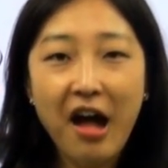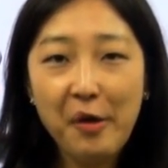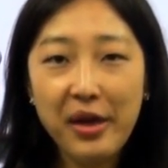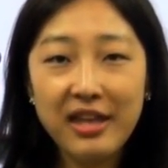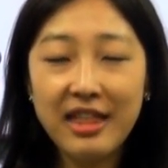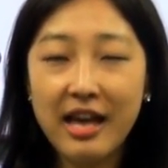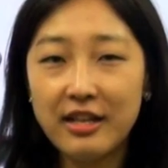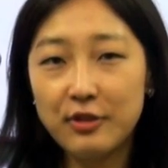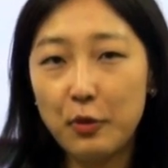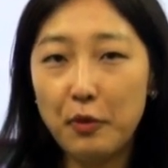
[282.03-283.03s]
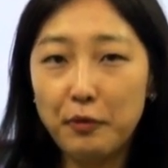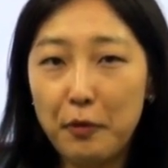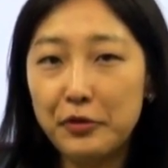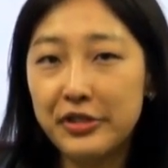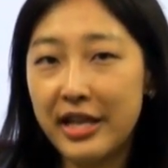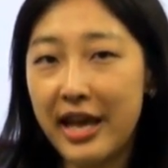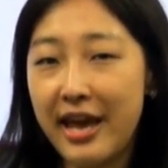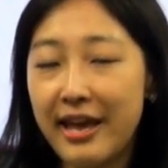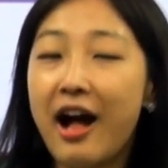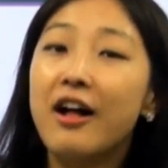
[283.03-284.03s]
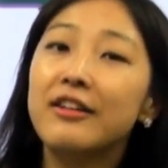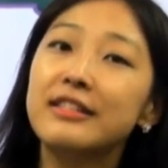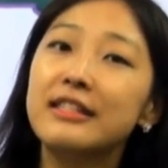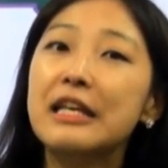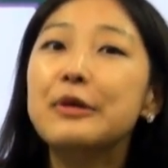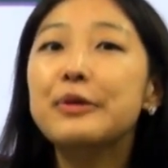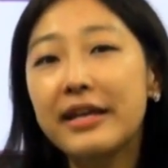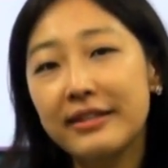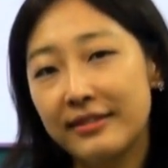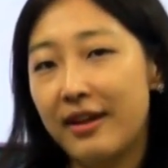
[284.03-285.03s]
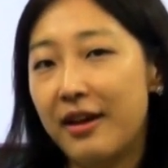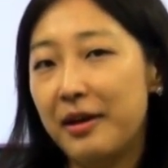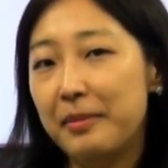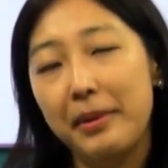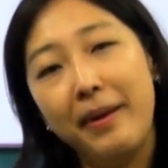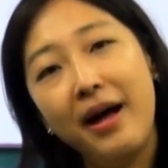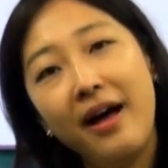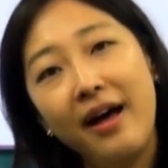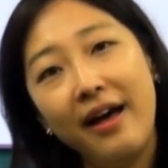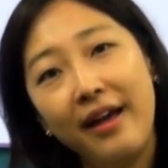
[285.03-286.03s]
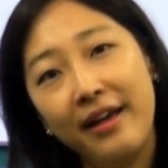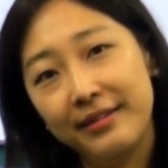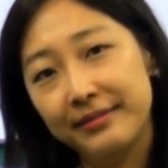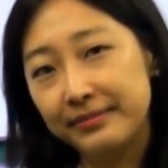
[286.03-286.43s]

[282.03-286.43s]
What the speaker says: Okay, that is all for today. I'll see you next time. Bye-bye.